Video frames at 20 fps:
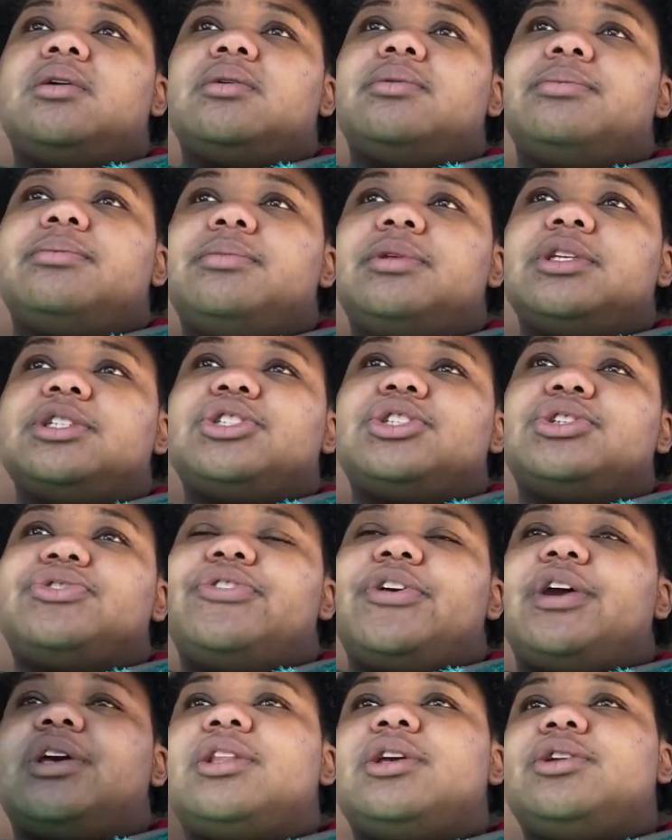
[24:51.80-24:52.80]
This is
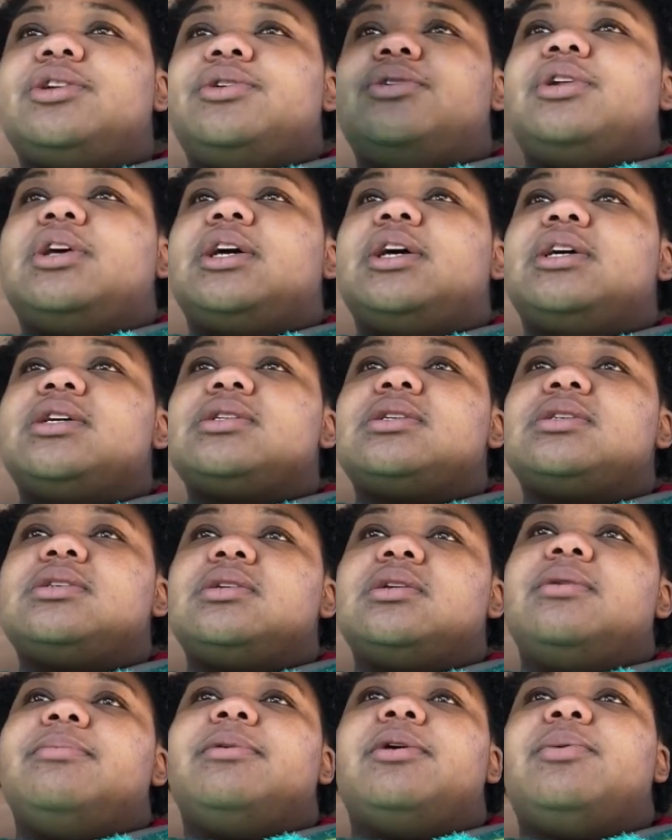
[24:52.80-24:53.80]
fairly new to us,
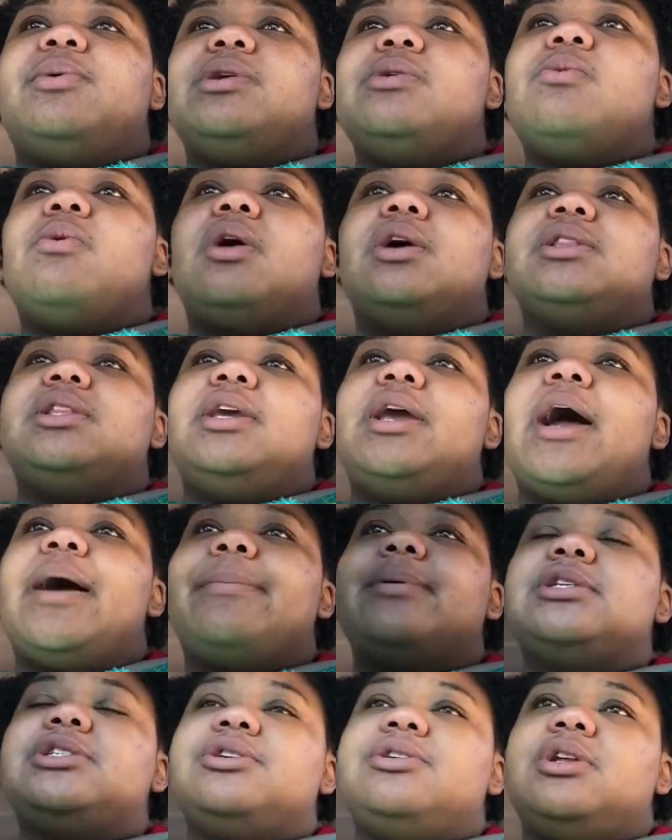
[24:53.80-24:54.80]
but we want the
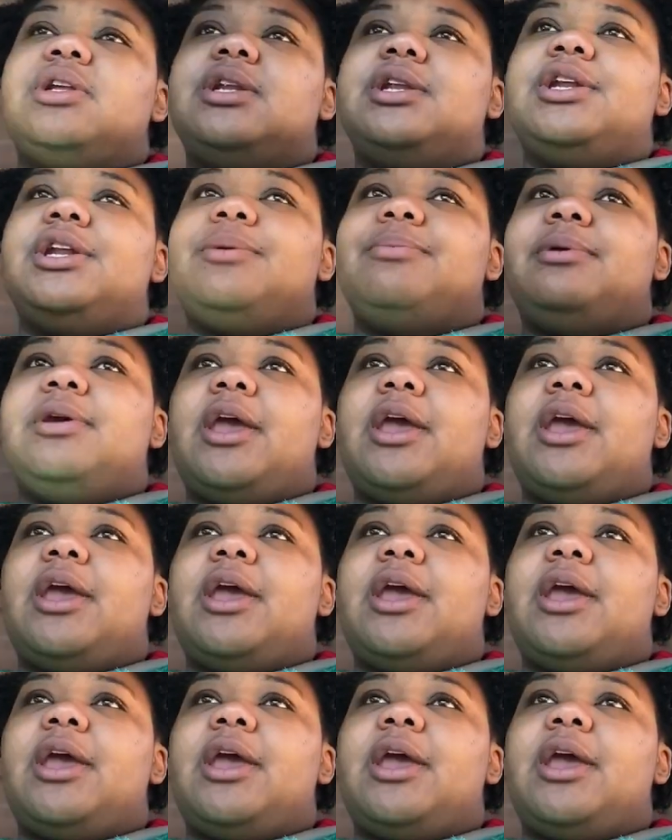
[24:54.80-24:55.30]
opportunity to be able